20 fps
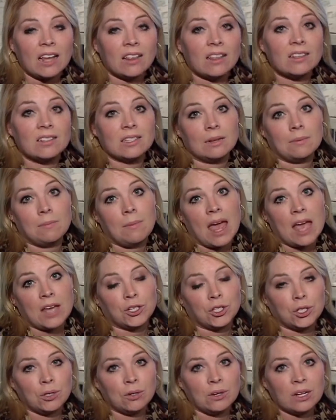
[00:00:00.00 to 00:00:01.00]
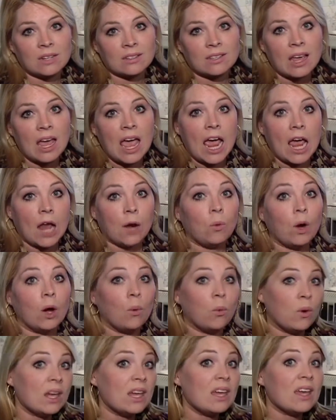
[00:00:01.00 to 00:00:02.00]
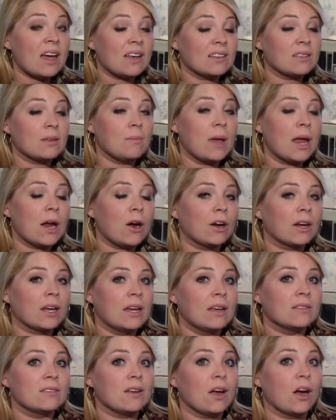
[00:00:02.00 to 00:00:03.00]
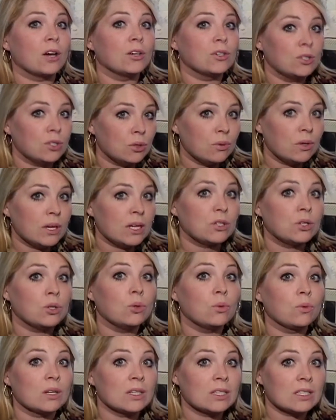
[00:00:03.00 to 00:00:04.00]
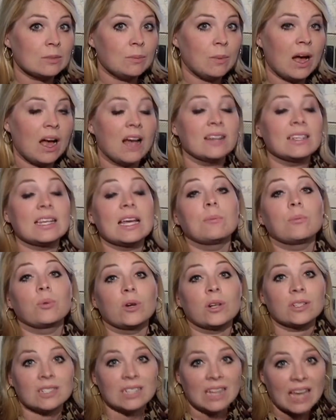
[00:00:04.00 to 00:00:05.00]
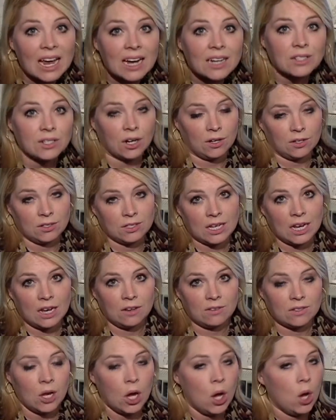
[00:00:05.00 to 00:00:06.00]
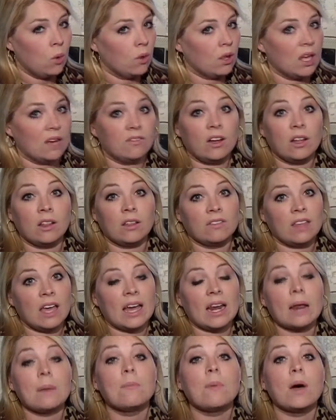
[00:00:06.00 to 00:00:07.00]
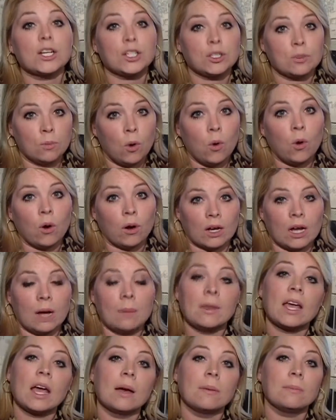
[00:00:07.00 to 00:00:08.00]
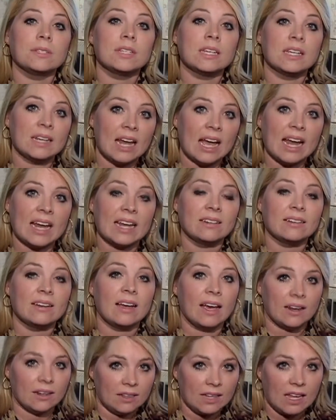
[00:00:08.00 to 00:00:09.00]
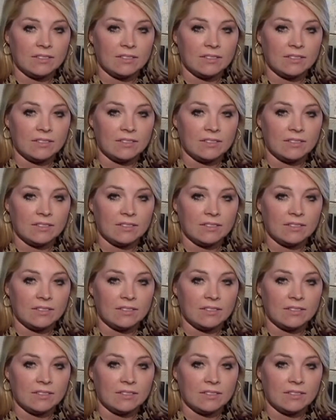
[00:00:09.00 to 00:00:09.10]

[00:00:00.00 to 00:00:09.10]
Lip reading: violence and mass shootings and what we as Americans are doing to respond and protect ourselves. We'll have all of that and much more coming up tonight at